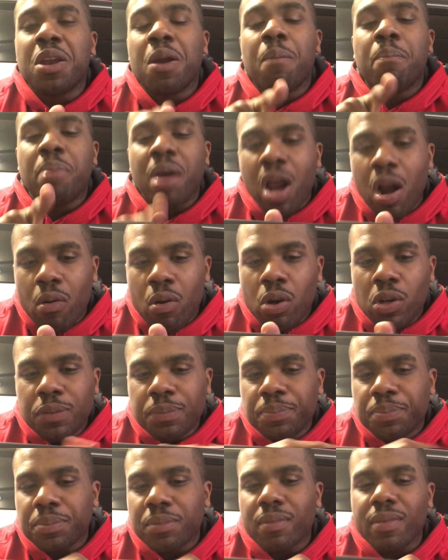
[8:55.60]

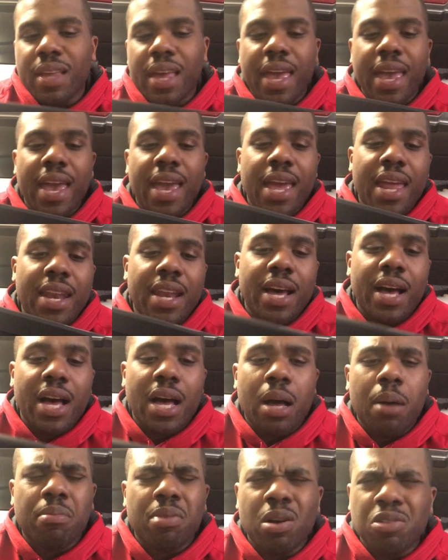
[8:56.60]
barrel, and
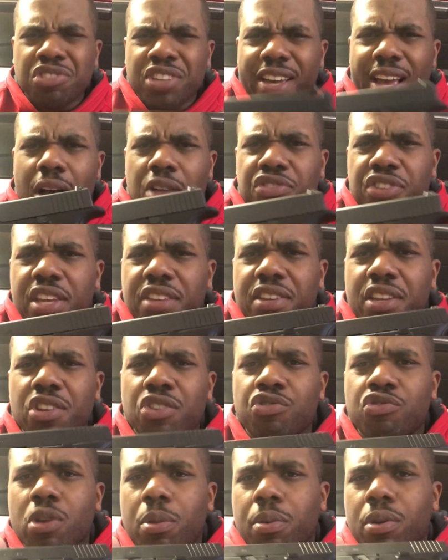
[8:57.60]
go check out GT
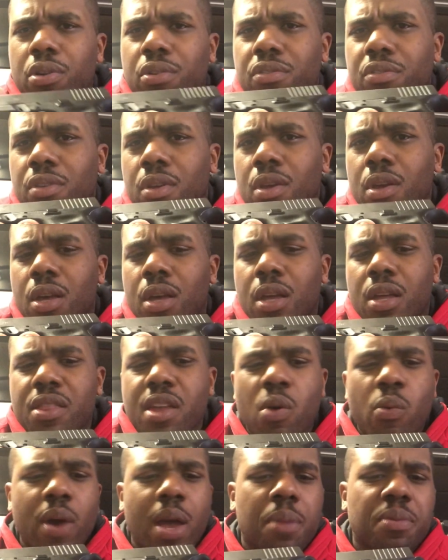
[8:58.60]
Distributors, their
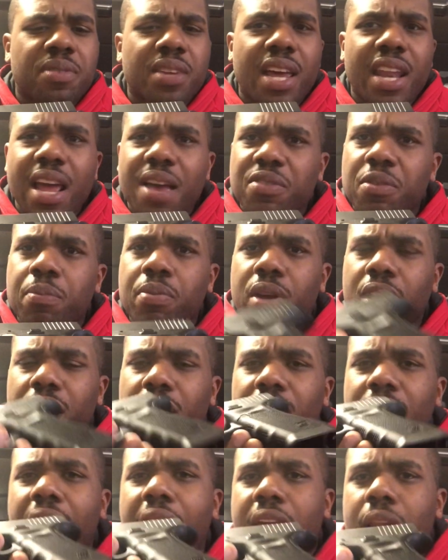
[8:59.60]
website. They have some pretty
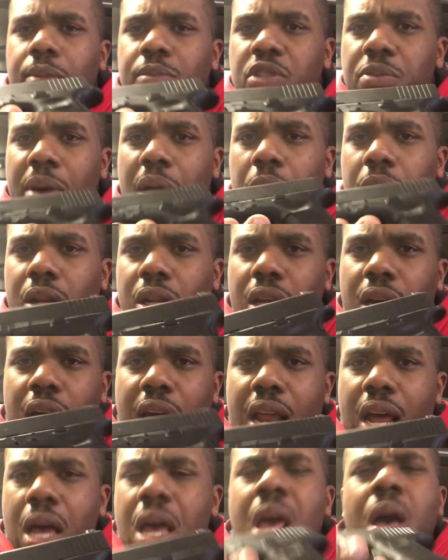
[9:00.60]
good items you might want to look
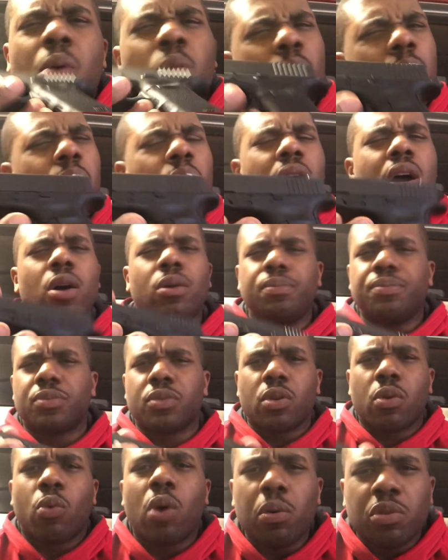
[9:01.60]
at. Well,
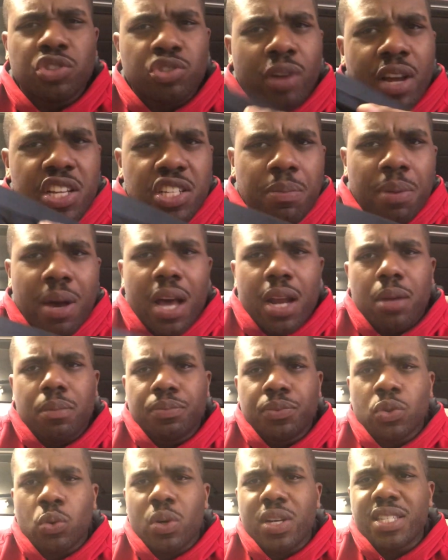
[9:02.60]
what was strange about them
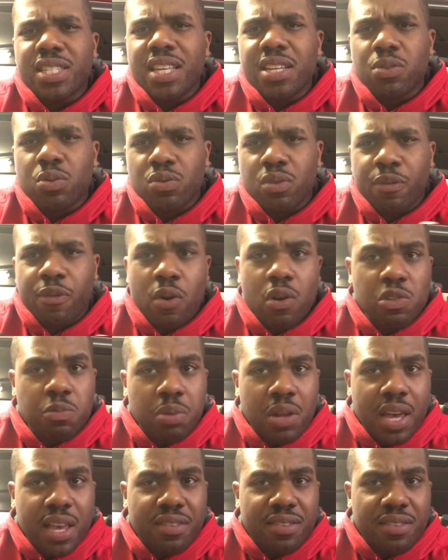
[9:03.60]
was this was the first place